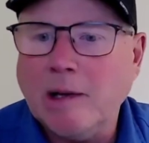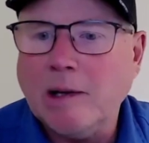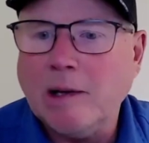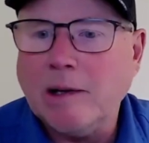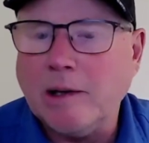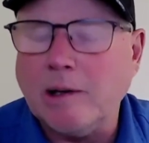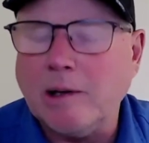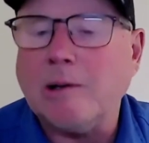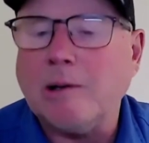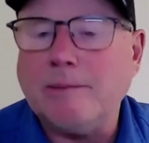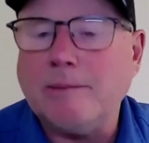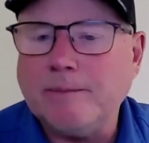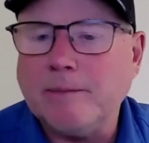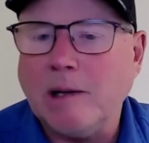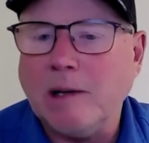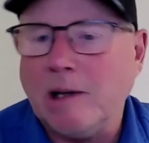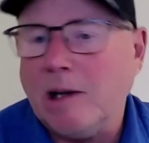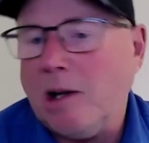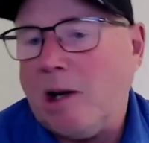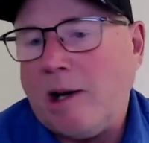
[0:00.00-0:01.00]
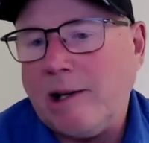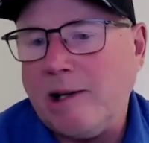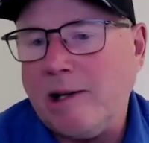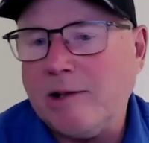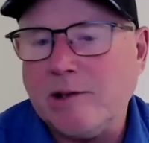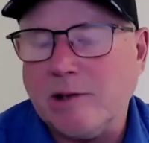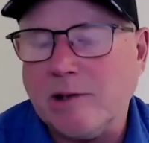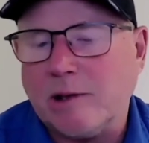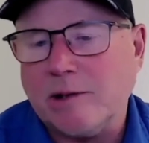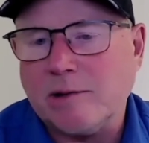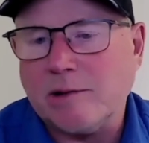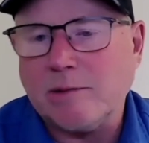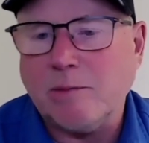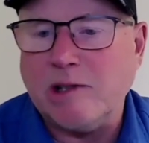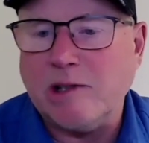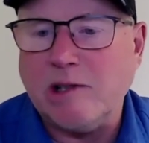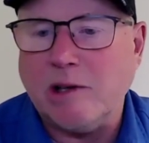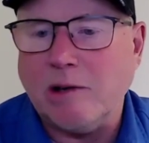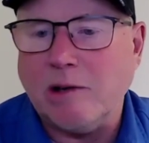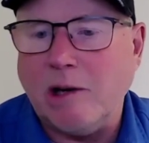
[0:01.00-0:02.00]
a lot easier because
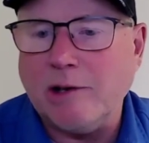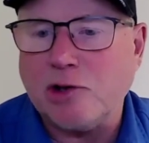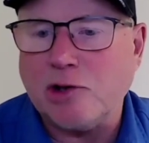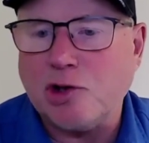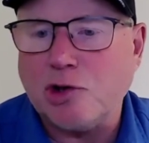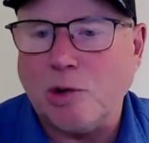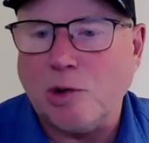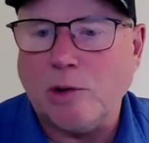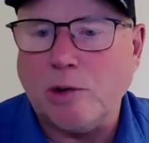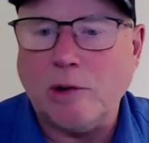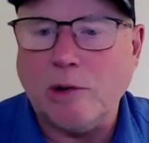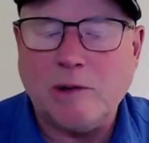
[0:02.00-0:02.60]
when you're on the shore,